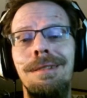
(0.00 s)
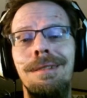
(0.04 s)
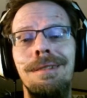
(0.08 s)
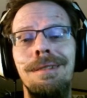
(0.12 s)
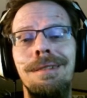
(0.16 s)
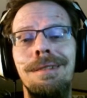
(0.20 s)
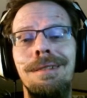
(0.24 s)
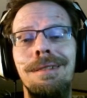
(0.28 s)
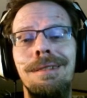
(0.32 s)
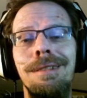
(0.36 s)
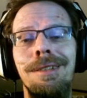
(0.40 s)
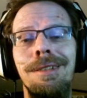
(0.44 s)

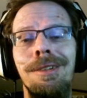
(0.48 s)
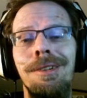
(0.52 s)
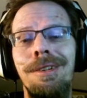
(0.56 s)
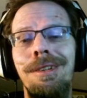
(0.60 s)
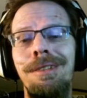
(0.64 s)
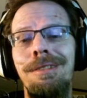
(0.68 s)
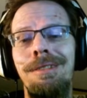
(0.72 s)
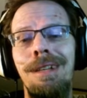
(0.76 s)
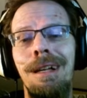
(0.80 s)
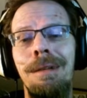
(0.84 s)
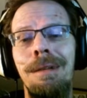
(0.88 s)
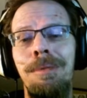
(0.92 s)

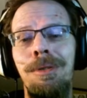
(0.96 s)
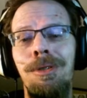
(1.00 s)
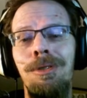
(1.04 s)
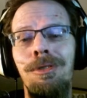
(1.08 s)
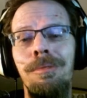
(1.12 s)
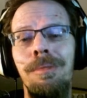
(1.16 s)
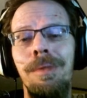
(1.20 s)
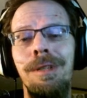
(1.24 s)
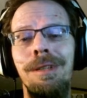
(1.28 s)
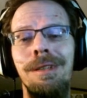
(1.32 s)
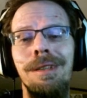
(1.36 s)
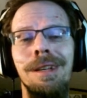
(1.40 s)
because I'm
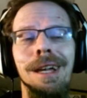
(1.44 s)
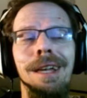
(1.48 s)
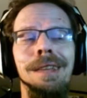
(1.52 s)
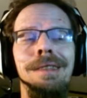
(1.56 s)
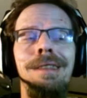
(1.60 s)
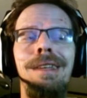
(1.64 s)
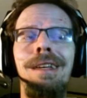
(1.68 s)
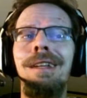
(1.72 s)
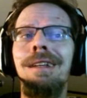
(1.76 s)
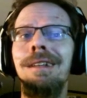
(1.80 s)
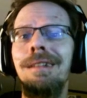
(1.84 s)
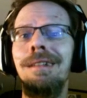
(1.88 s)
human, and
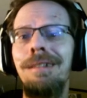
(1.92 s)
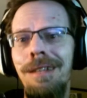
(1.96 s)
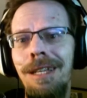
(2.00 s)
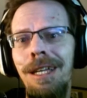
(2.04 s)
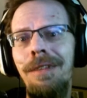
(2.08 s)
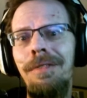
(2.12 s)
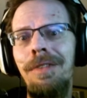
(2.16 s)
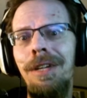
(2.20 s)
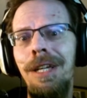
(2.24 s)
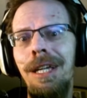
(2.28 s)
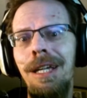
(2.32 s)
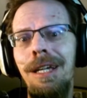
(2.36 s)
then
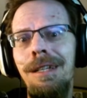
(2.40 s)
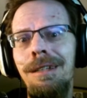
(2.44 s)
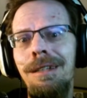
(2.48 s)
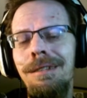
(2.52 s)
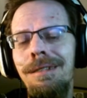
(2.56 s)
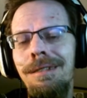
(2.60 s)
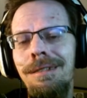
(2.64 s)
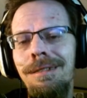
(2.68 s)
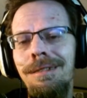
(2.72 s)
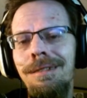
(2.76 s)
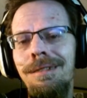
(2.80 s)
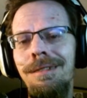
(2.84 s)
giving it,
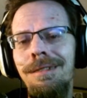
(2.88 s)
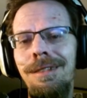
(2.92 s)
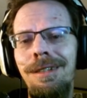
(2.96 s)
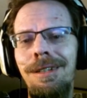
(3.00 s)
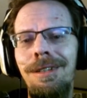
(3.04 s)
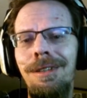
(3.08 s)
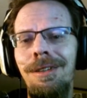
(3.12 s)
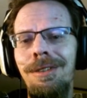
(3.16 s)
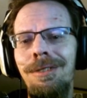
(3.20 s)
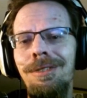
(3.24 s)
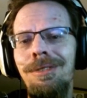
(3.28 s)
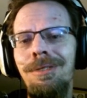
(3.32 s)

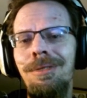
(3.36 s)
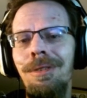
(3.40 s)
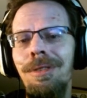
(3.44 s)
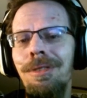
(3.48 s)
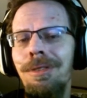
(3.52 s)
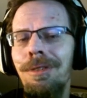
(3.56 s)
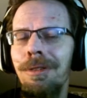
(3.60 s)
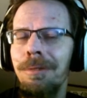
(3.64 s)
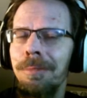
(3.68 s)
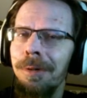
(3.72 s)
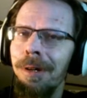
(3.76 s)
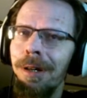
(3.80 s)
to a
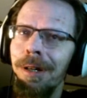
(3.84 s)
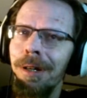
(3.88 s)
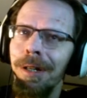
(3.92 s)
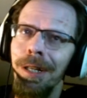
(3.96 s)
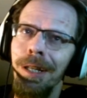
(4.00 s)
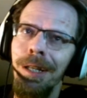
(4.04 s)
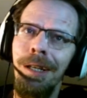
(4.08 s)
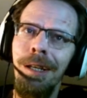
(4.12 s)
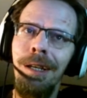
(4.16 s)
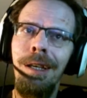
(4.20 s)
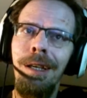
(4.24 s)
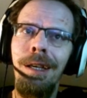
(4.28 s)
third party.
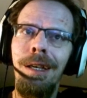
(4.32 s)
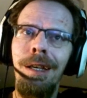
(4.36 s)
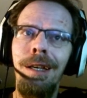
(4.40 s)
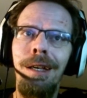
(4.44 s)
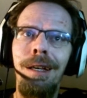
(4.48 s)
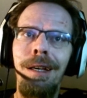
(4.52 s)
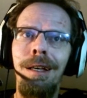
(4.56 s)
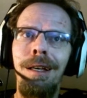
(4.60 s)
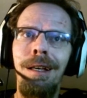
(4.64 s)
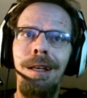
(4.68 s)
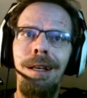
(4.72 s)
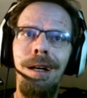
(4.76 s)

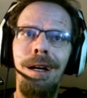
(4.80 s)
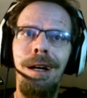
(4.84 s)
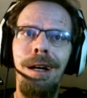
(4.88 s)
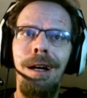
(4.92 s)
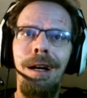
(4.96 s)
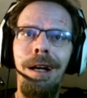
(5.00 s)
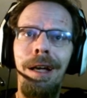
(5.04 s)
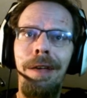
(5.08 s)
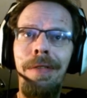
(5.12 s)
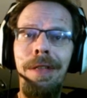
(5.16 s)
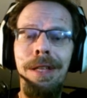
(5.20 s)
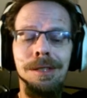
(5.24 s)

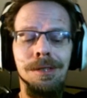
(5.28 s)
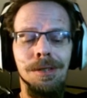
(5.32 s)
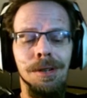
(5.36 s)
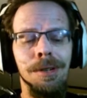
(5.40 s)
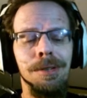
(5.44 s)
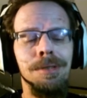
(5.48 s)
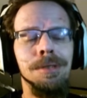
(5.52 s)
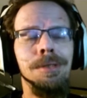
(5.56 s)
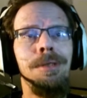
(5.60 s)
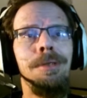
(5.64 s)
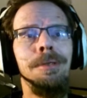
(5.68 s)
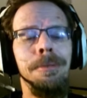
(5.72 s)
And that's
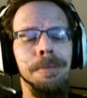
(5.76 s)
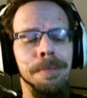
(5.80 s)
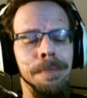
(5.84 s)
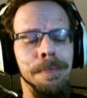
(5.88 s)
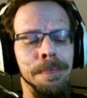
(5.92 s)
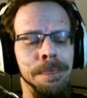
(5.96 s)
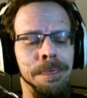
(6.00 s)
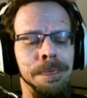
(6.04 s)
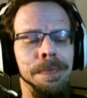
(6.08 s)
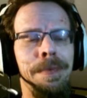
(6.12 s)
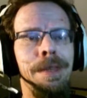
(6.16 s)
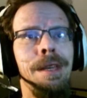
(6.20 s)
also
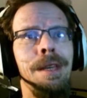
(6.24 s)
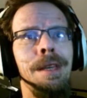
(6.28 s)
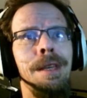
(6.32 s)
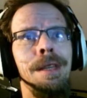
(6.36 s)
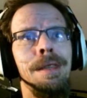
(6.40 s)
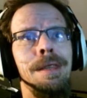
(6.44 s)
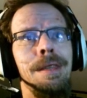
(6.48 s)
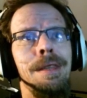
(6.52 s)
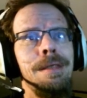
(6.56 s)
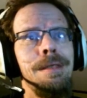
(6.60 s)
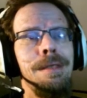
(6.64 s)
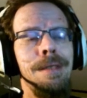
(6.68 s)

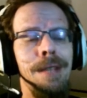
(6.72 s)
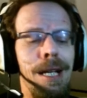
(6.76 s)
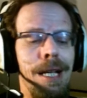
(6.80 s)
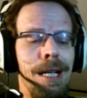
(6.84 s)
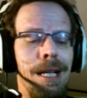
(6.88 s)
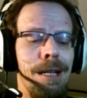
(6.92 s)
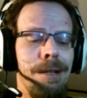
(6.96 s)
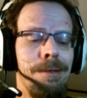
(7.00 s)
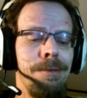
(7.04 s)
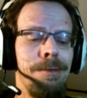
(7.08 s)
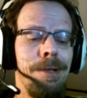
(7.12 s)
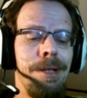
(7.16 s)
the
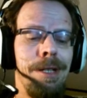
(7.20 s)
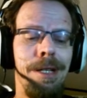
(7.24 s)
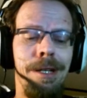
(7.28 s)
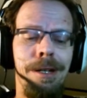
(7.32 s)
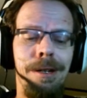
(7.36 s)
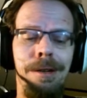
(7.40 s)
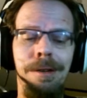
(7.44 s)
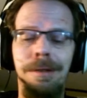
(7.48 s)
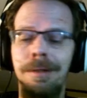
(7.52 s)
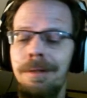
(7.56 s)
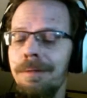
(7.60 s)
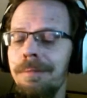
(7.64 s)
second one
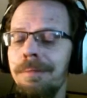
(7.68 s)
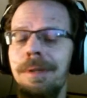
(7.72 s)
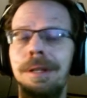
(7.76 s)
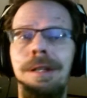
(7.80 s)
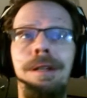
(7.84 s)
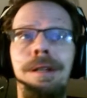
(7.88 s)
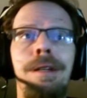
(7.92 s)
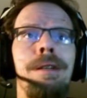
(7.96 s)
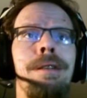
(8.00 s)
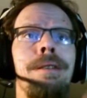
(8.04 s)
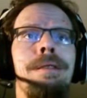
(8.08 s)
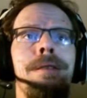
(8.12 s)
here,
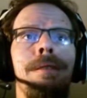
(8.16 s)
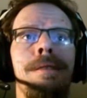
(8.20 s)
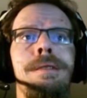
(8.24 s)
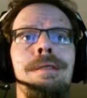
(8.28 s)
because